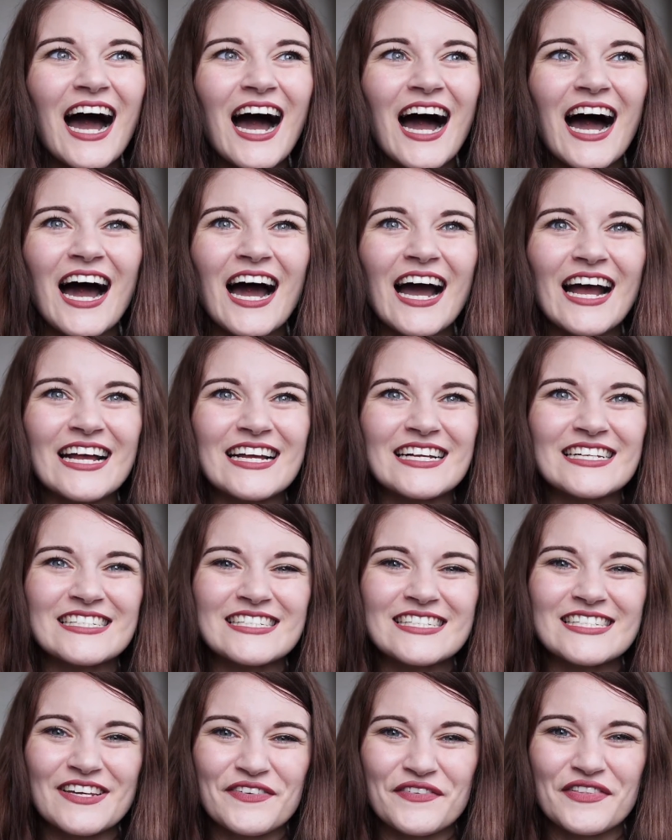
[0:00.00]
I
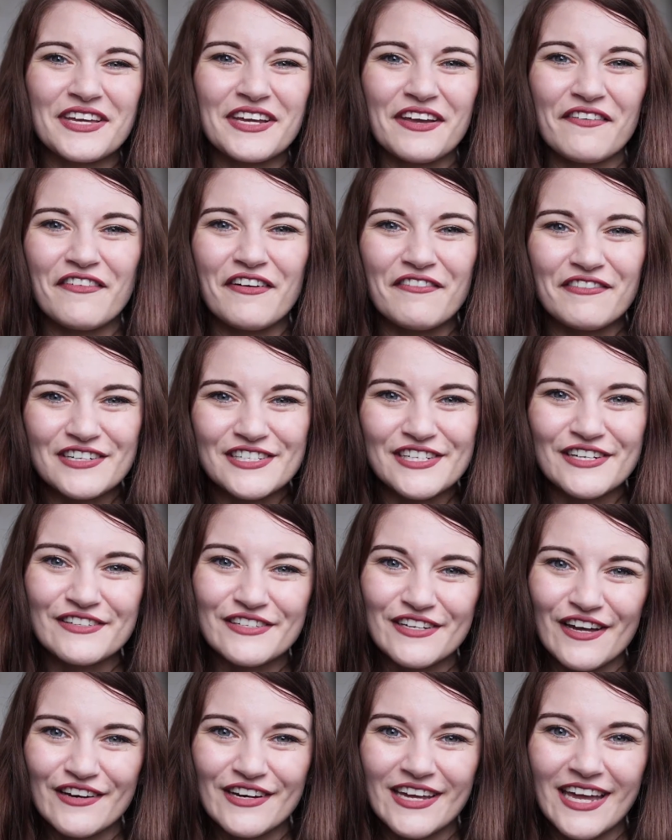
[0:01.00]
don't think I've ever
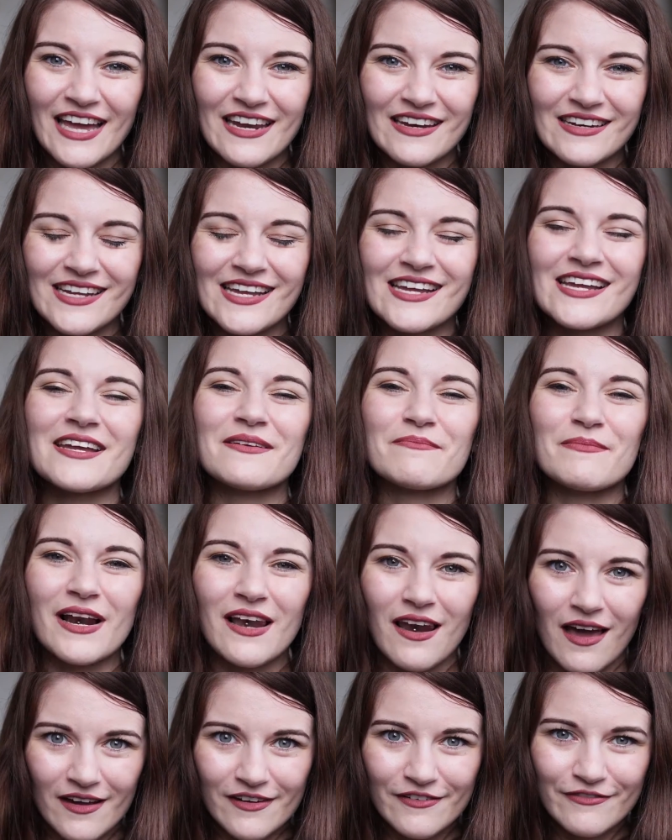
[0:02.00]
turned down candy in my
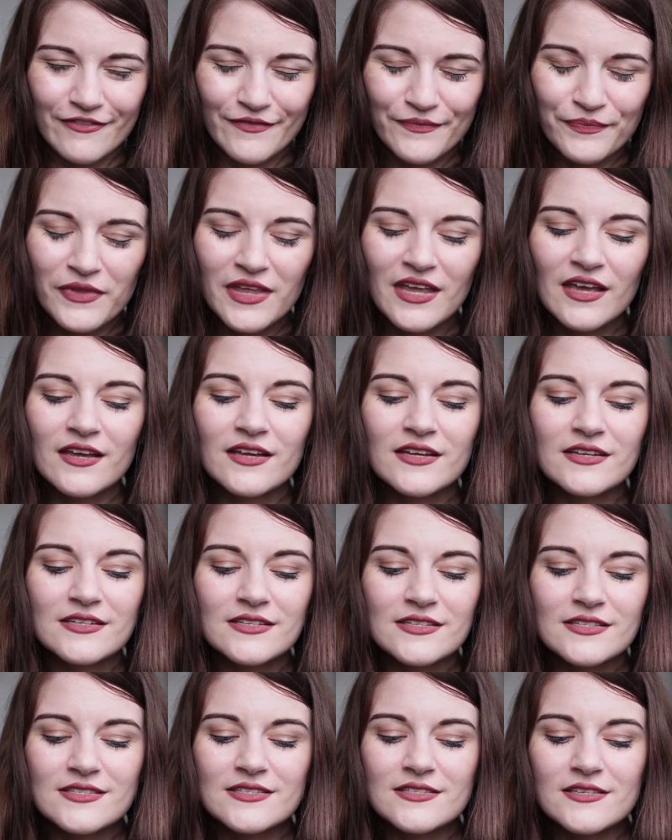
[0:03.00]
life.
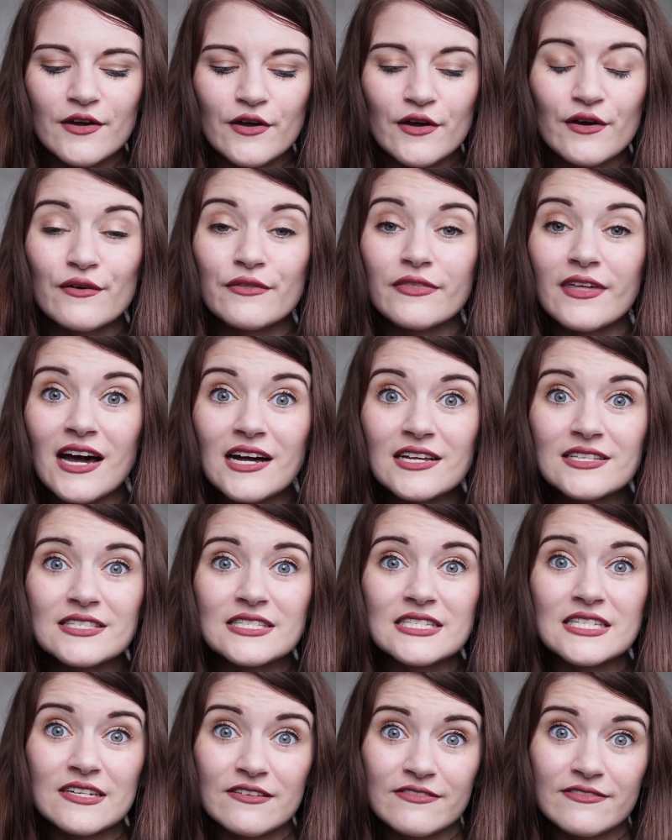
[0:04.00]
So
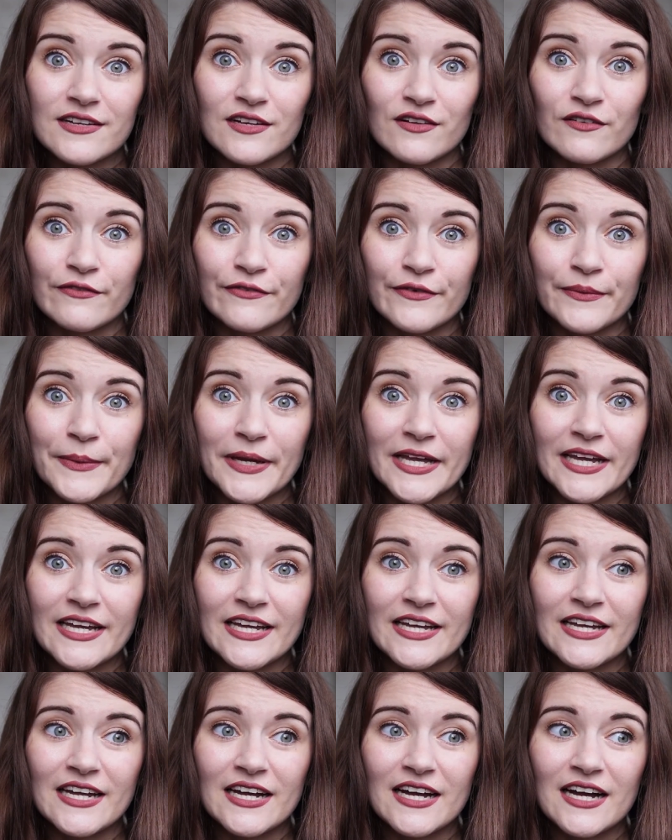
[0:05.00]
that's difficult for
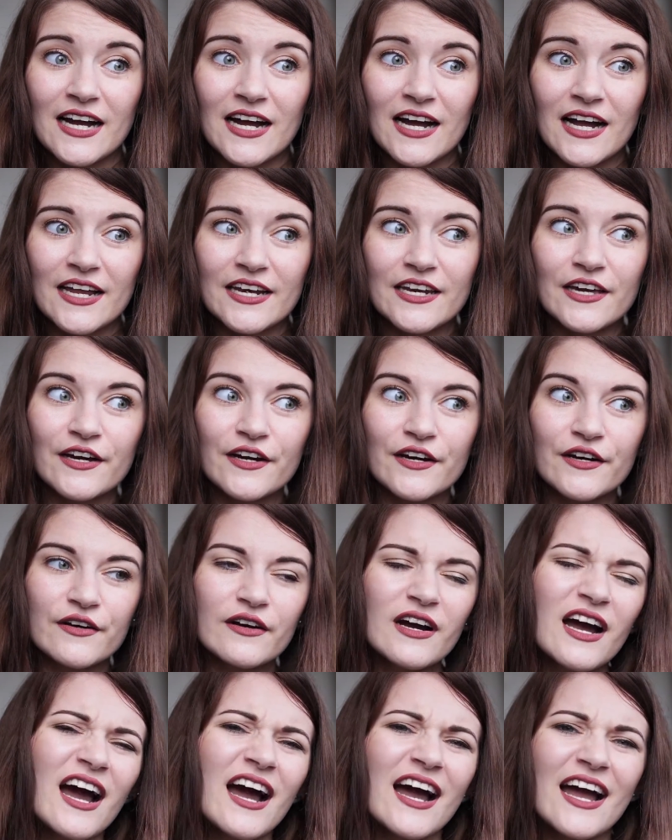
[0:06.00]
me. I
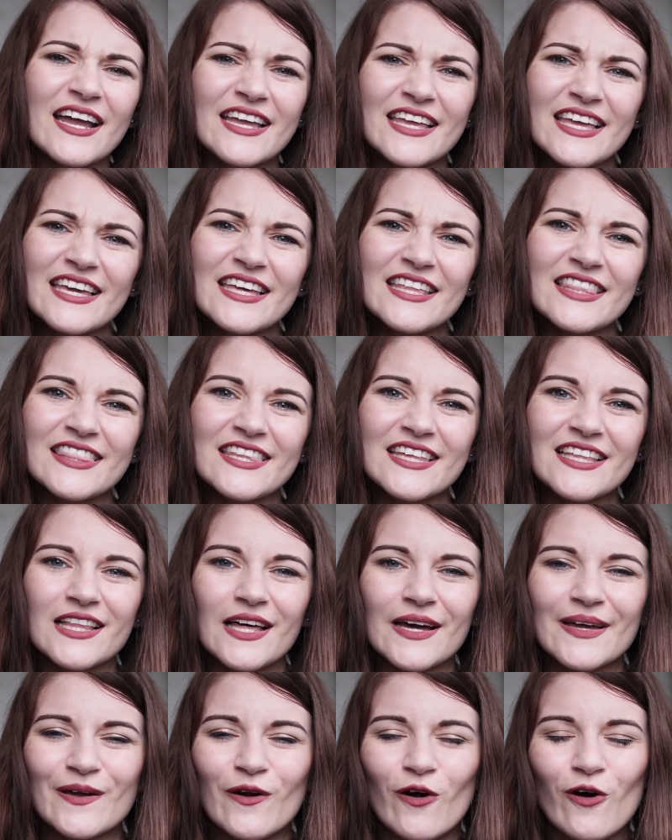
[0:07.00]
know, again, the
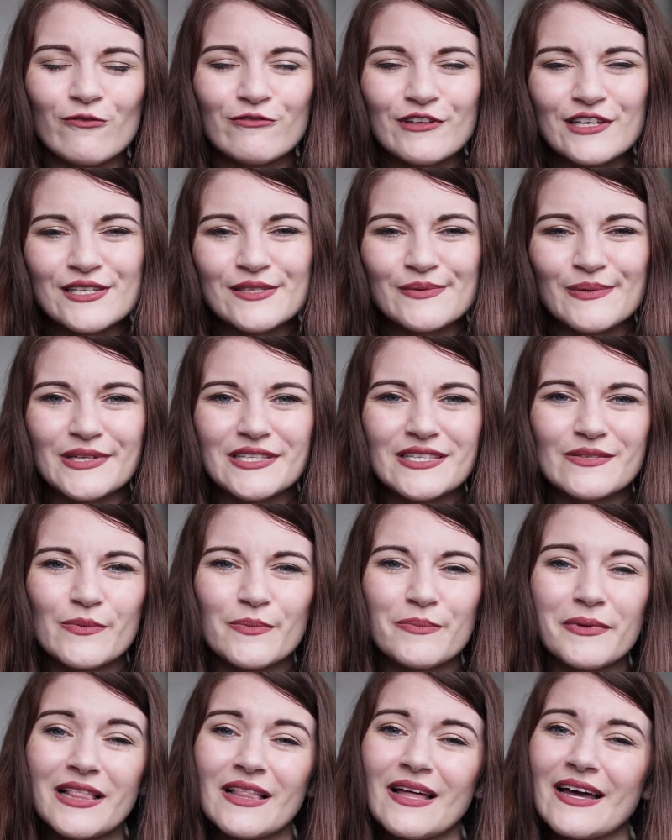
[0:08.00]
like obvious ones
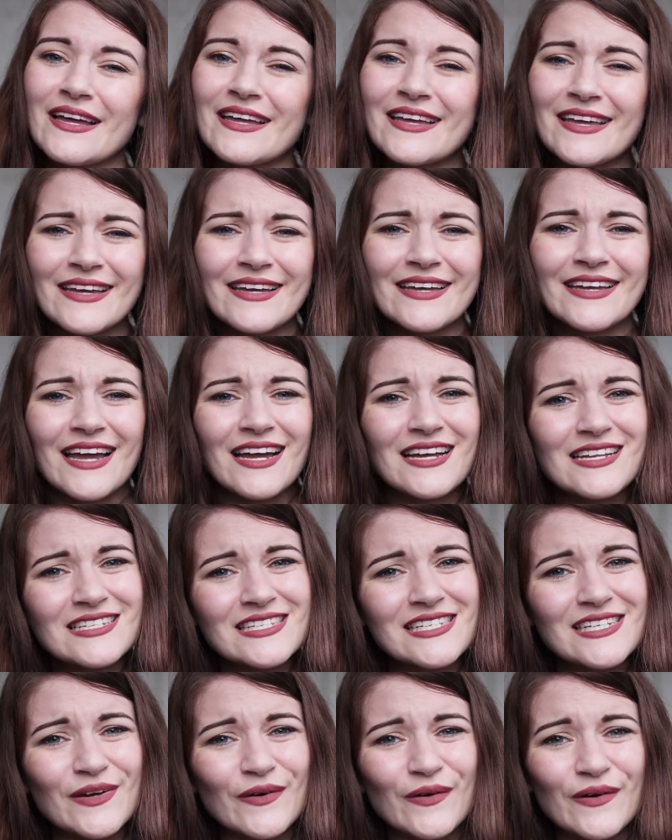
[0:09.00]
would be like
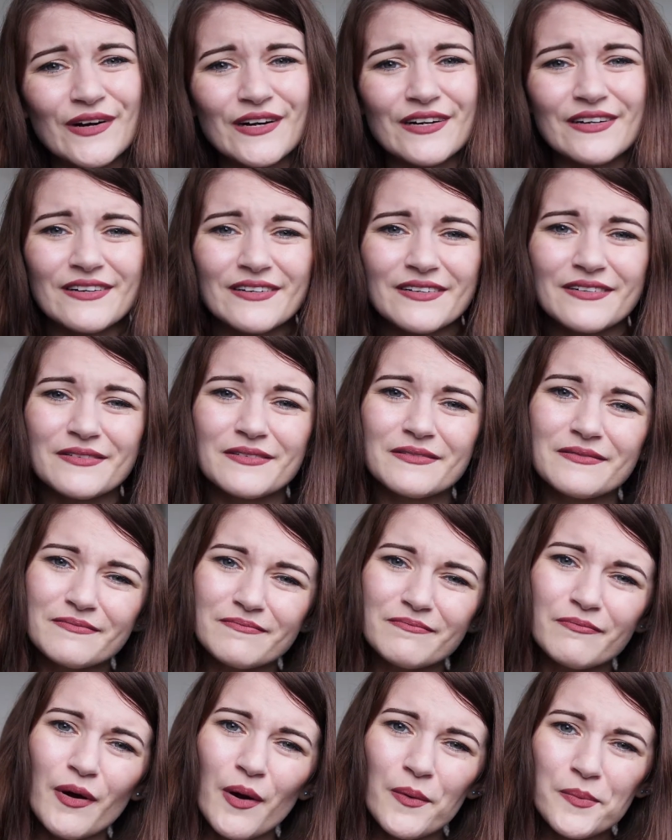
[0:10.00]
candy corn,
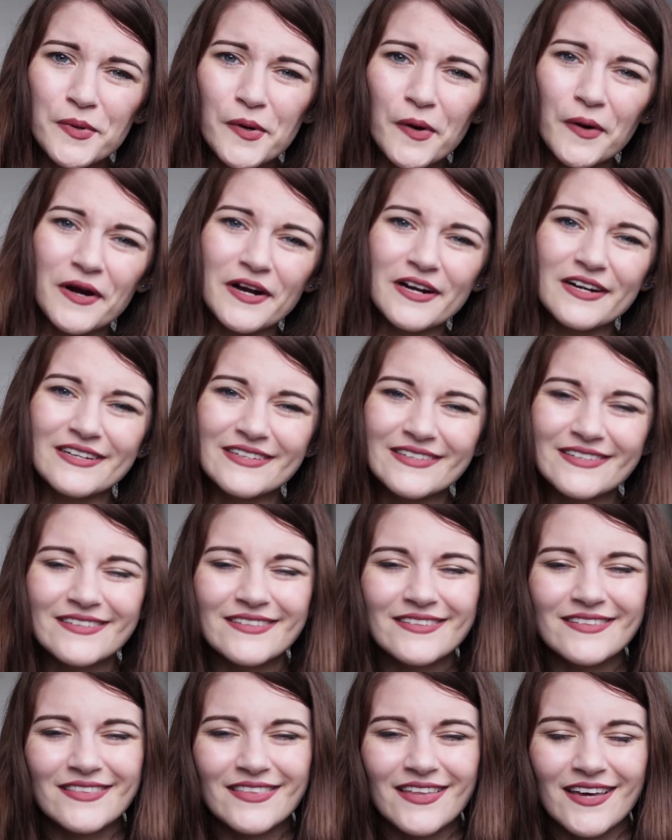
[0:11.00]
popcorn,
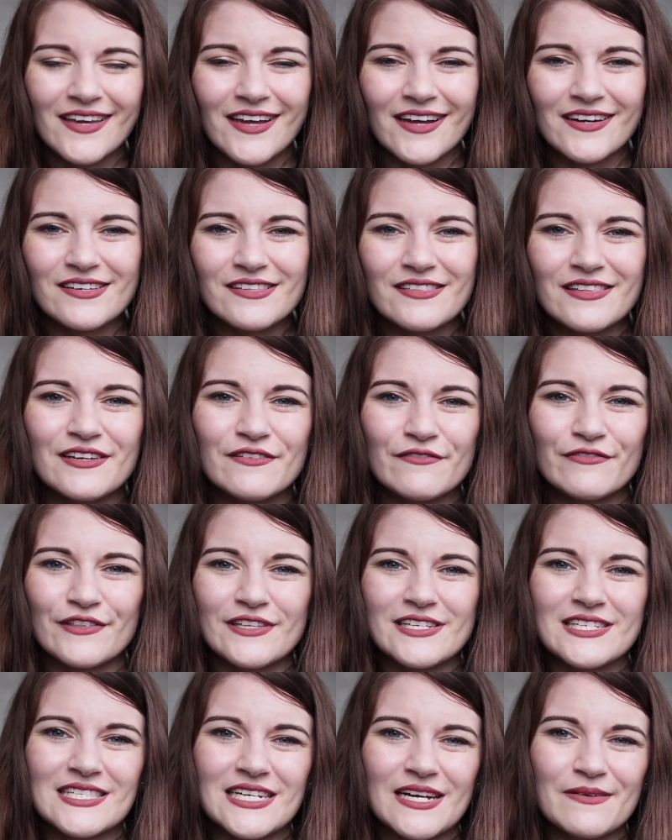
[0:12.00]
that kind of thing for
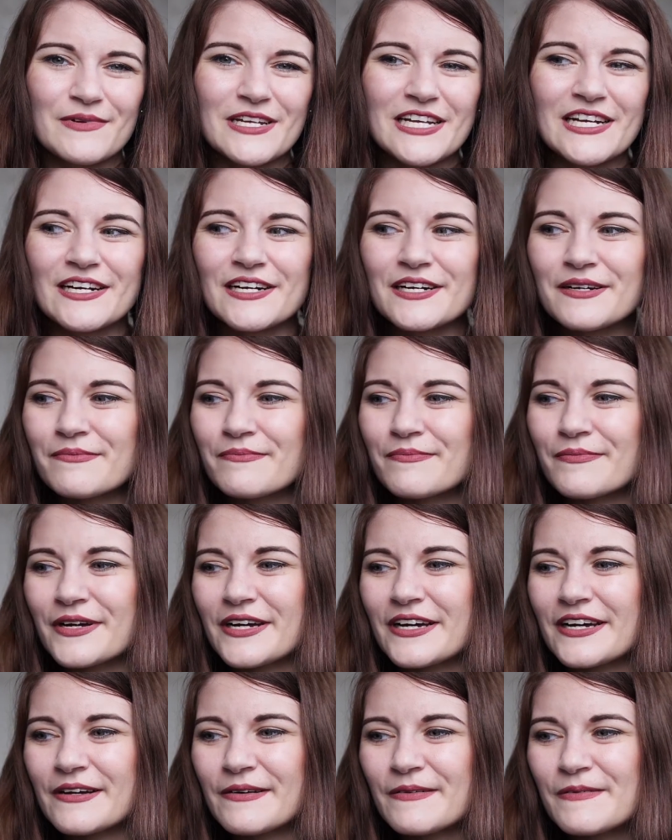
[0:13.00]
this time of year,
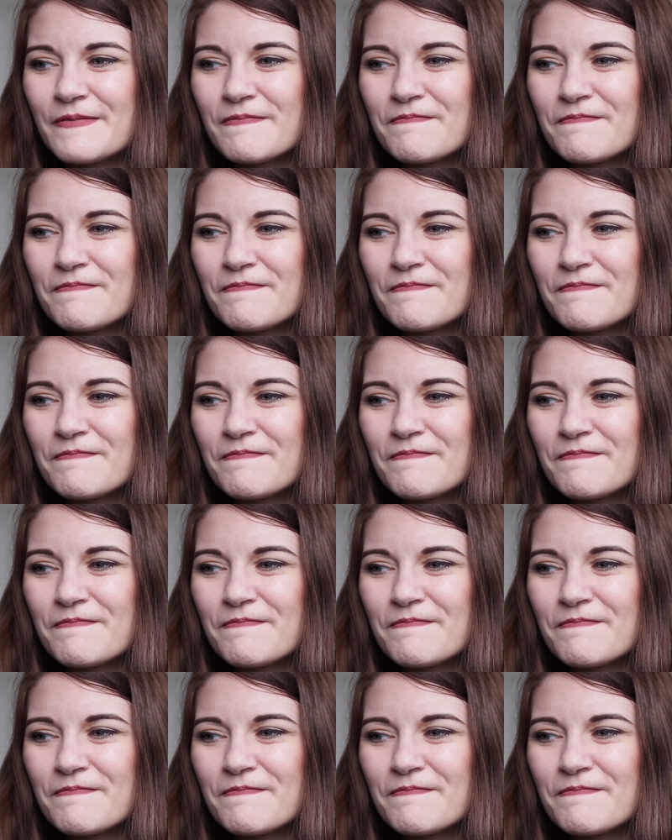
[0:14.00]
but